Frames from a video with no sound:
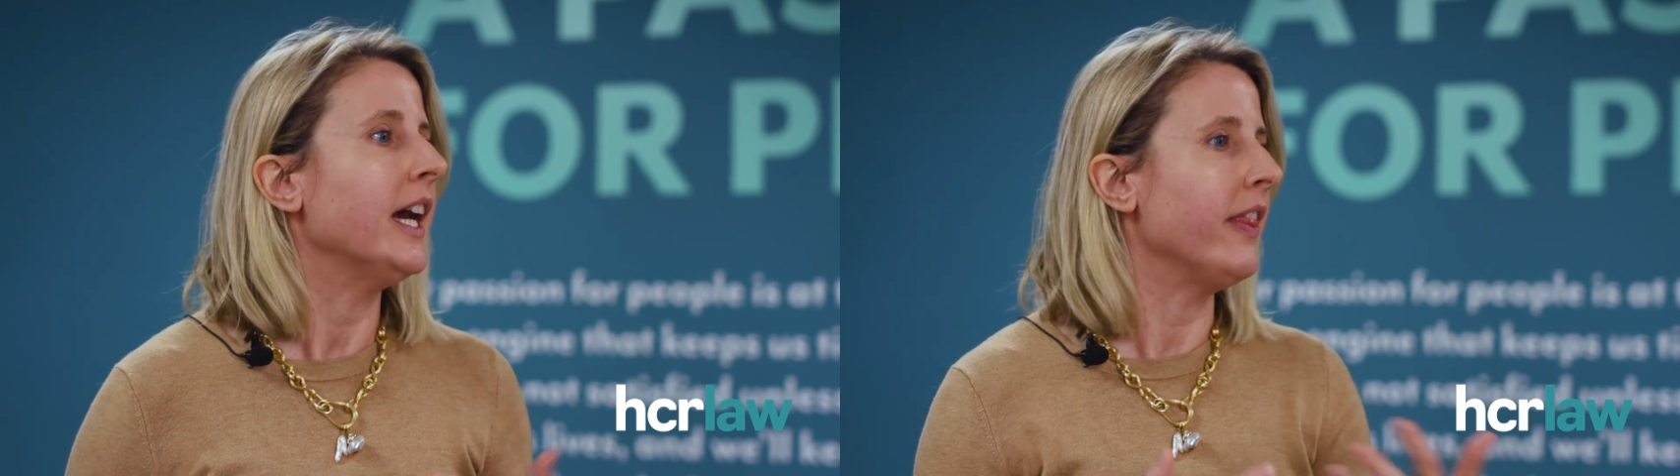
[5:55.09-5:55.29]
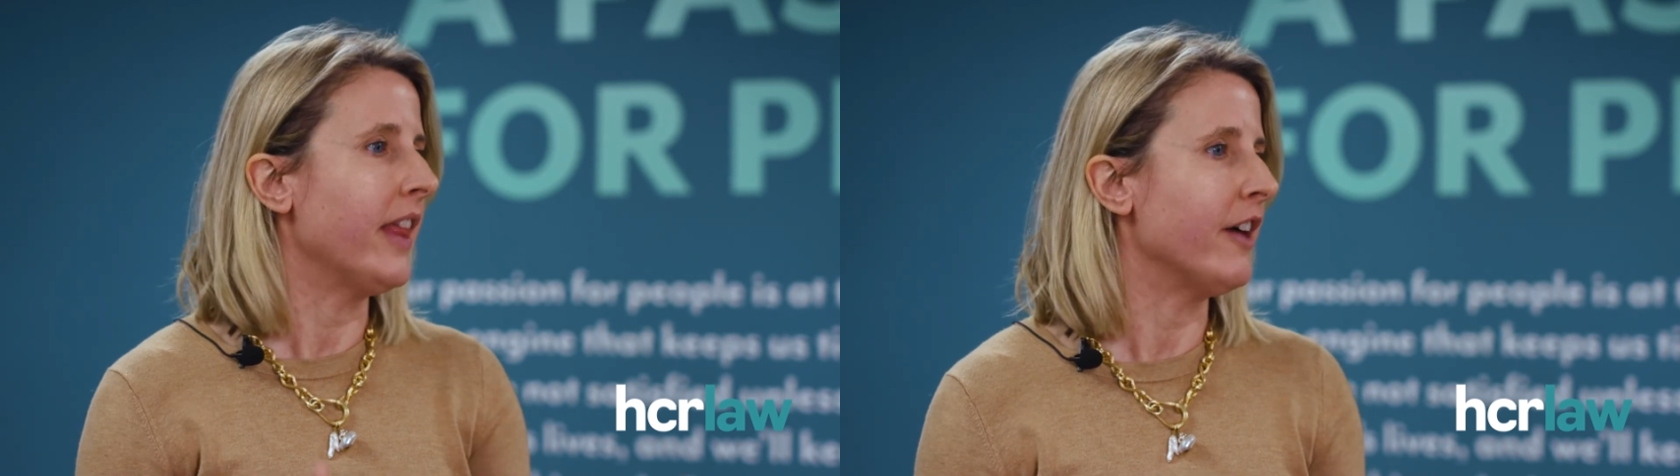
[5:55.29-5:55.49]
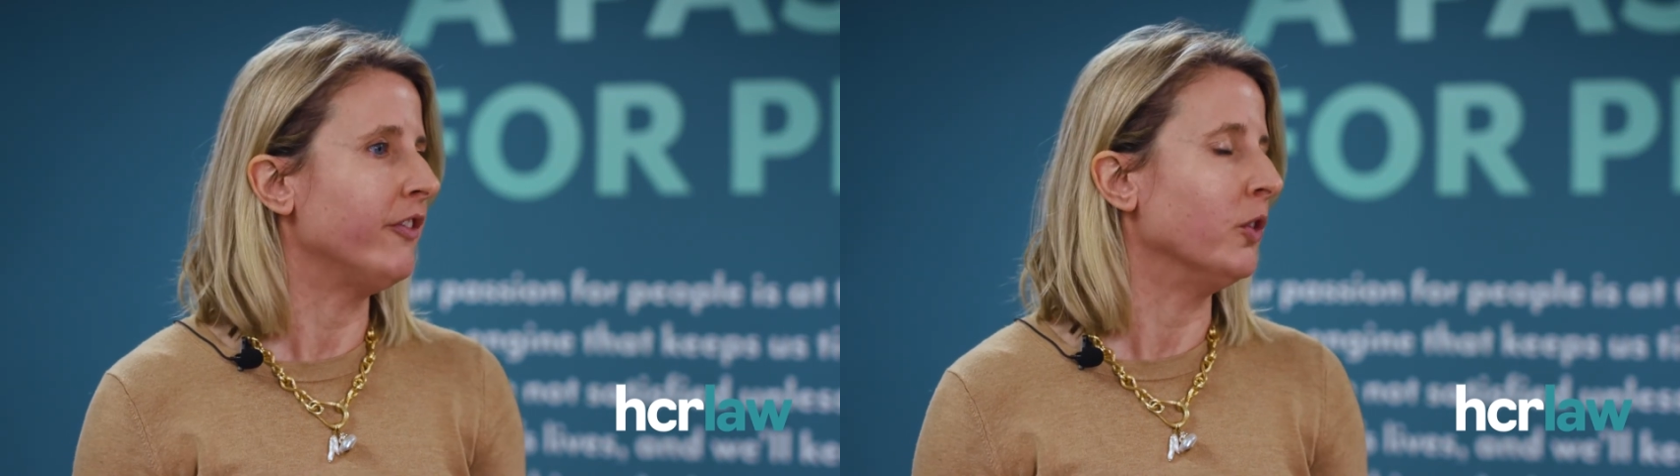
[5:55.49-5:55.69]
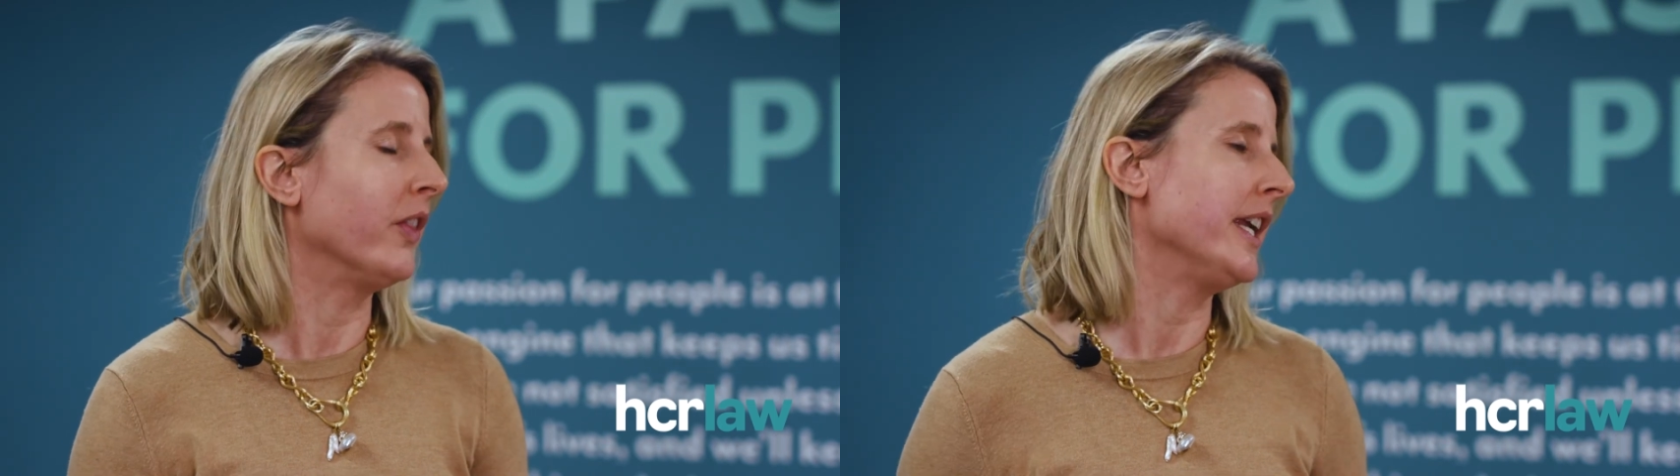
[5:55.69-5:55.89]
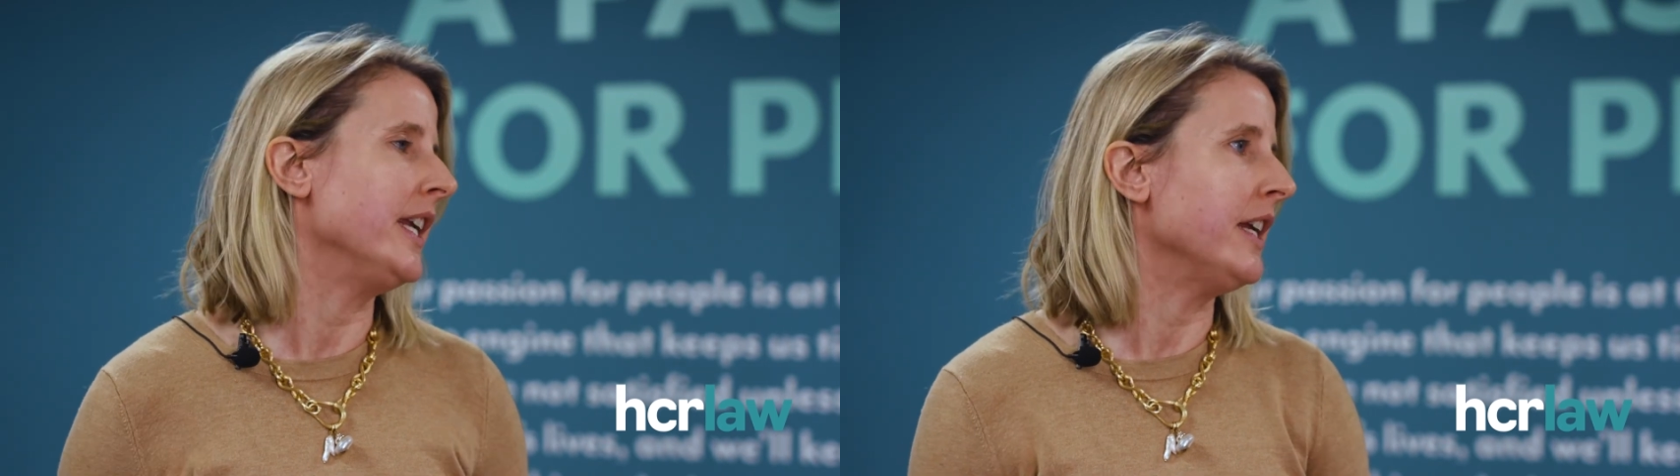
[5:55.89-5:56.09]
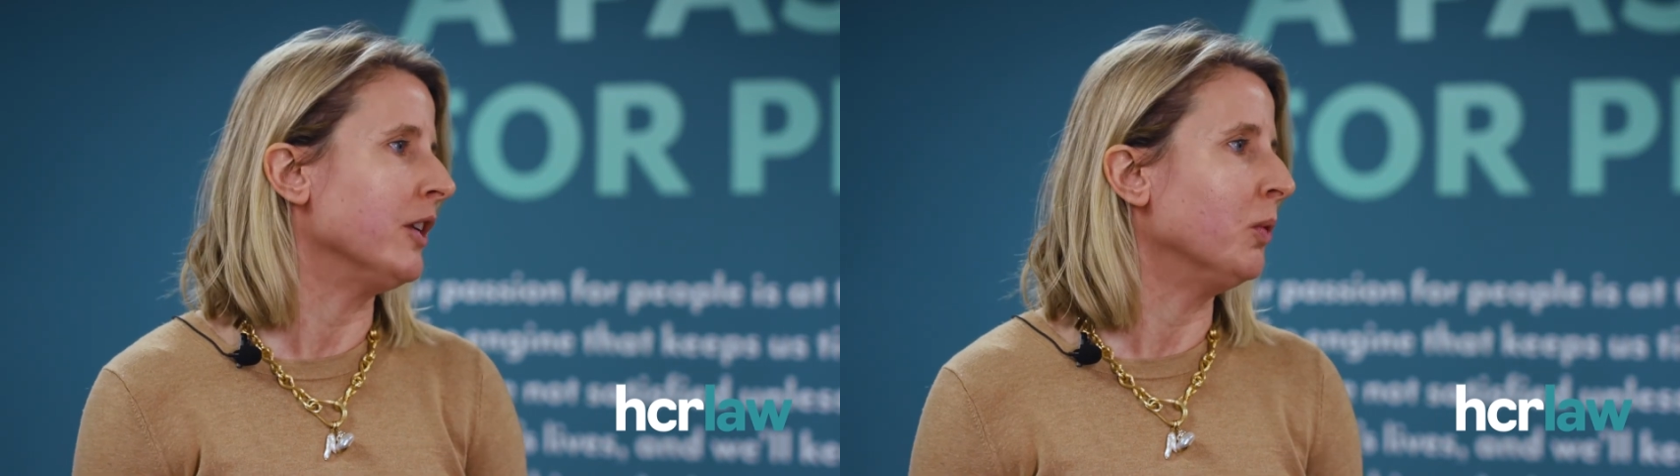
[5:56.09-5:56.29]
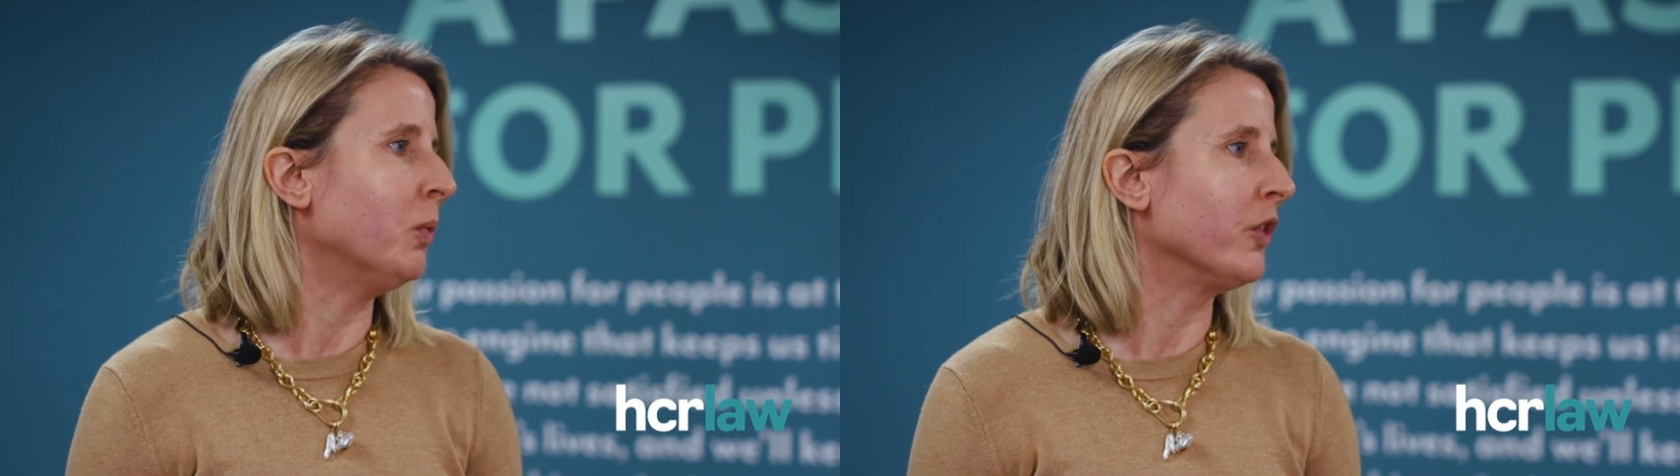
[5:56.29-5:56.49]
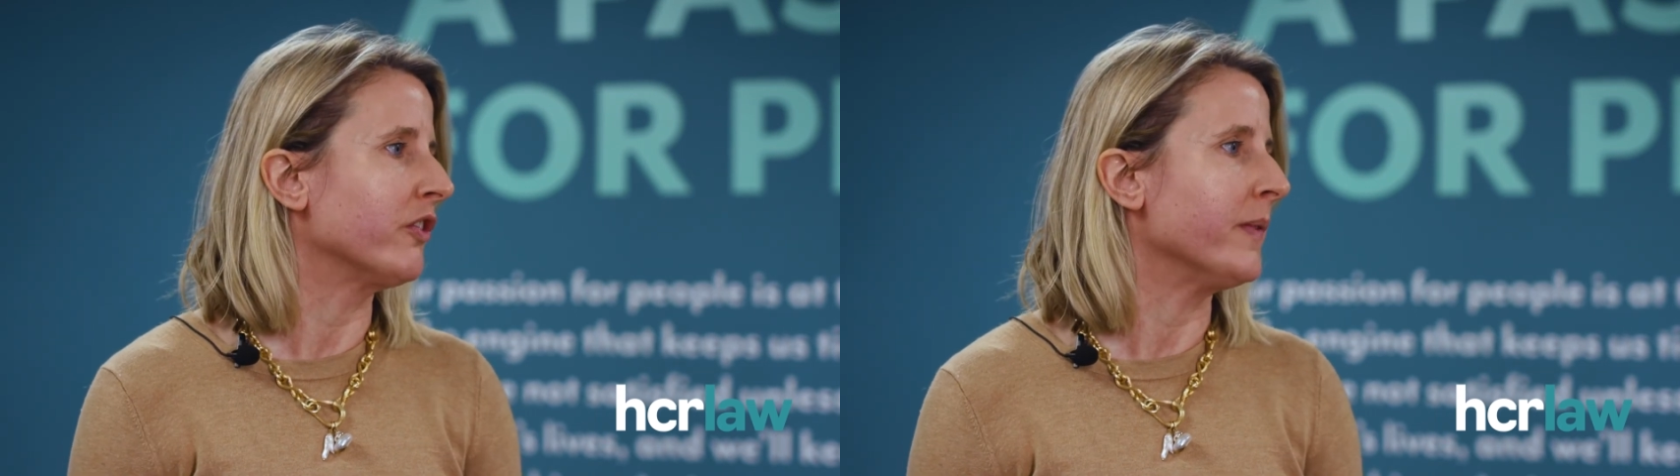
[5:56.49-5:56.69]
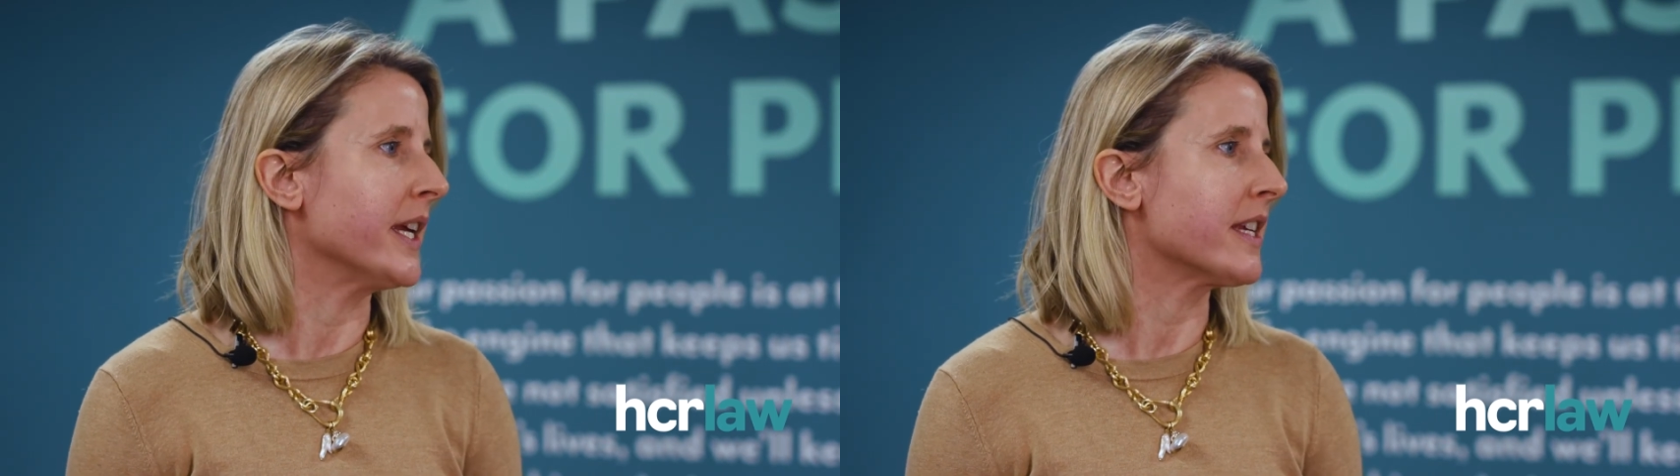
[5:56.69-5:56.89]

and therefore they need an award from the